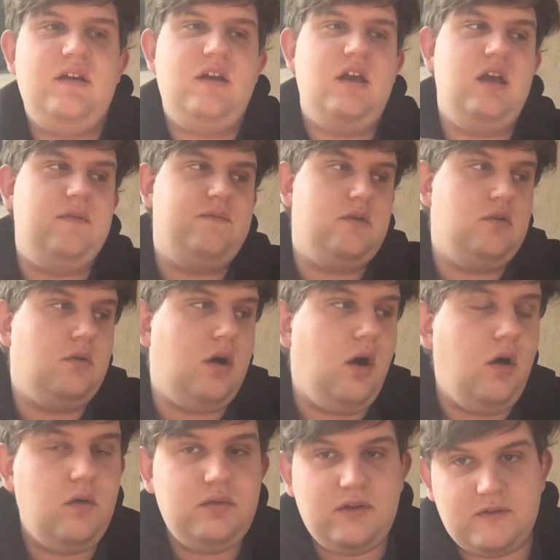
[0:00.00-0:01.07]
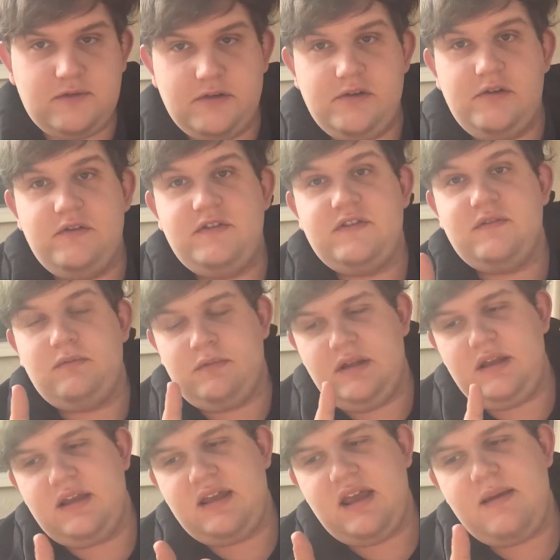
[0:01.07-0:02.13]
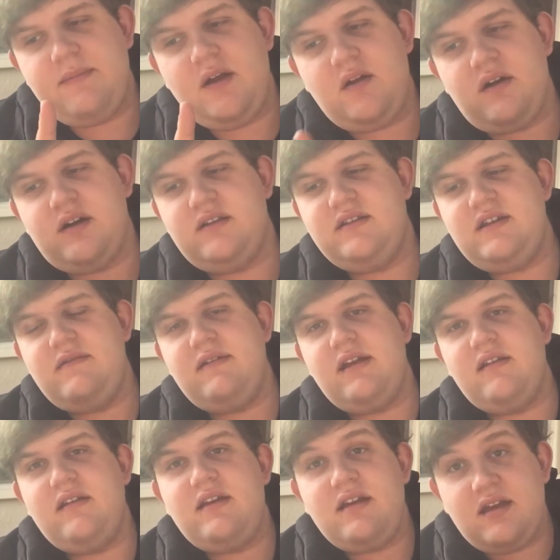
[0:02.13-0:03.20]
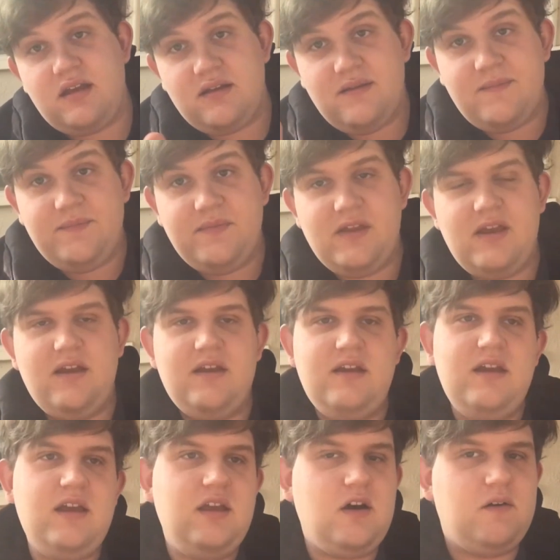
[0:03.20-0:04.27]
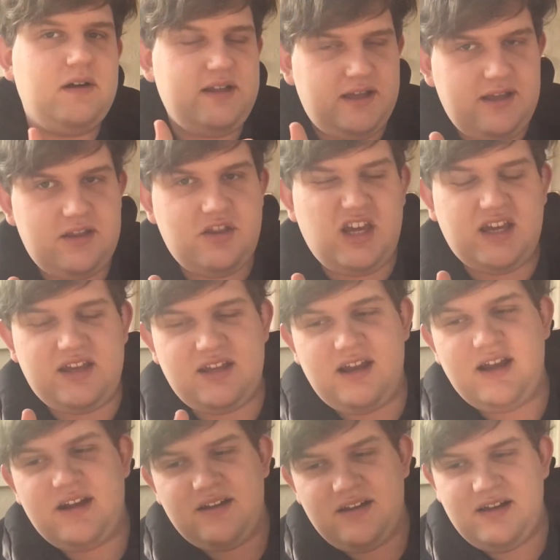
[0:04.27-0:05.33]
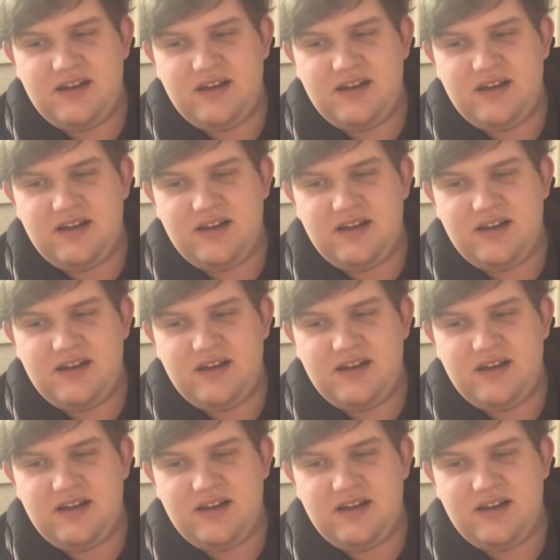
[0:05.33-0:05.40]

if you own the Croods when it came out on DVD, you go ahead and check it out.